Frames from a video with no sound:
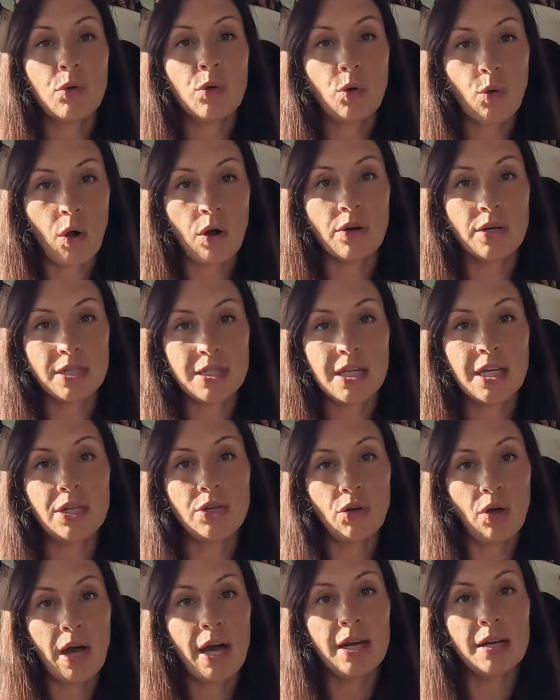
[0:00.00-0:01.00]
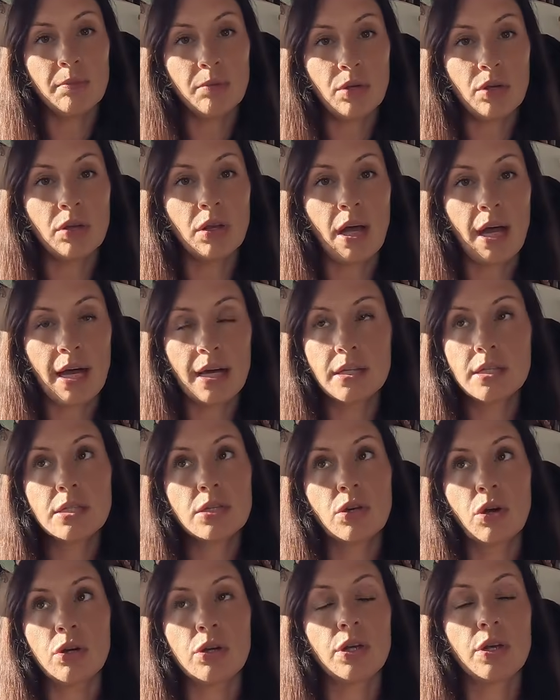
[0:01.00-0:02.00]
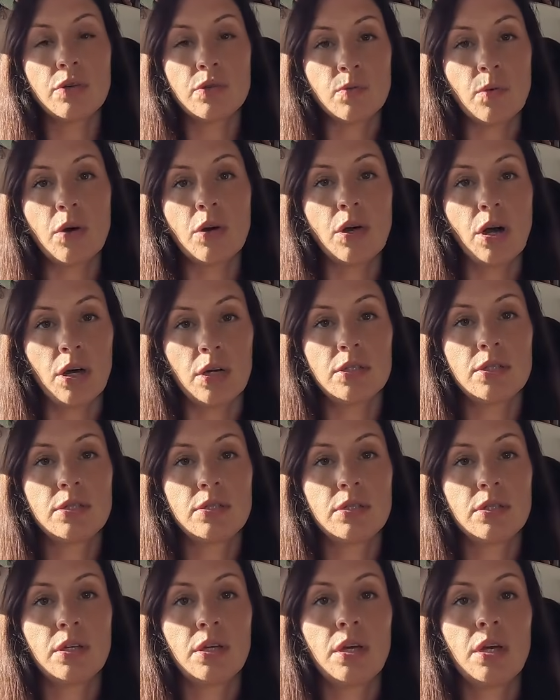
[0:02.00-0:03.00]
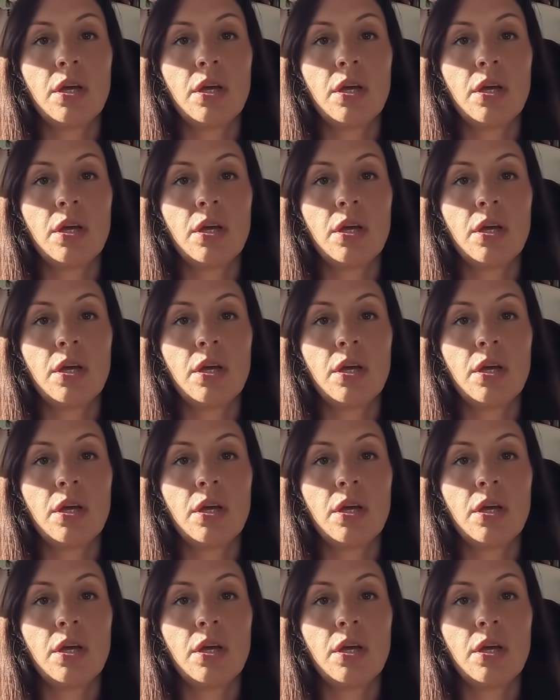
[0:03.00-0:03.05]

will quarantine your animal at God knows what cost.